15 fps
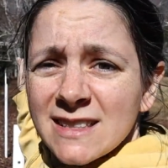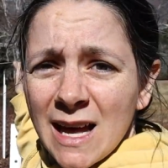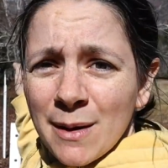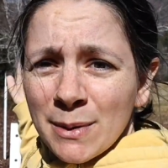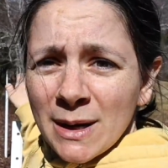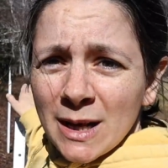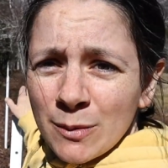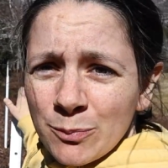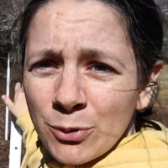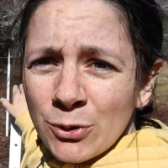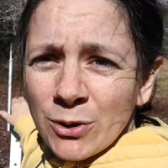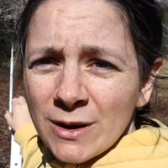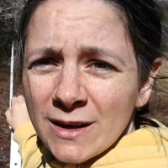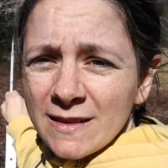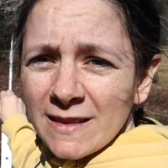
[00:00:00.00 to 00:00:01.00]
Dominic
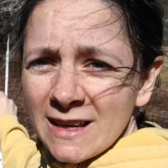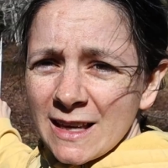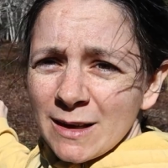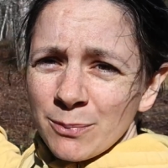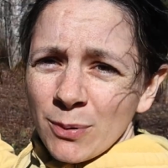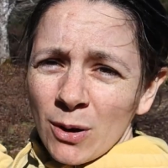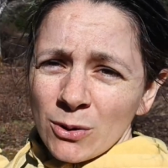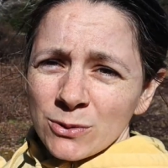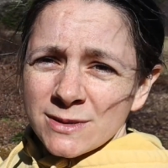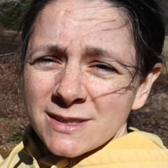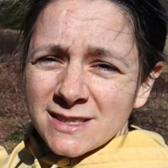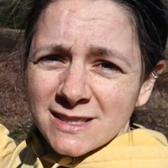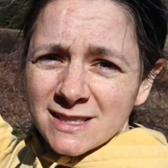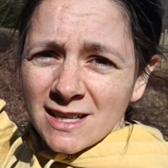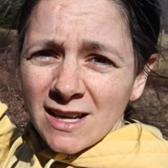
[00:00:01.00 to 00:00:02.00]
put the
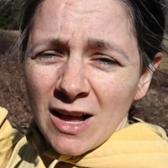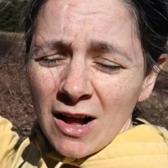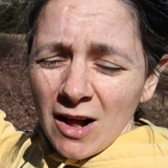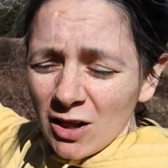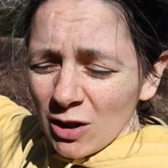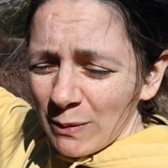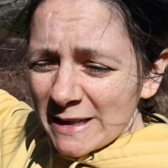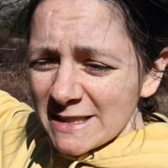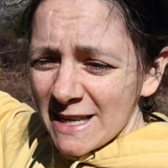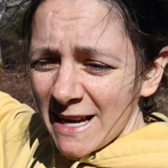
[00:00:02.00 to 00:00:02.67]
posts all the way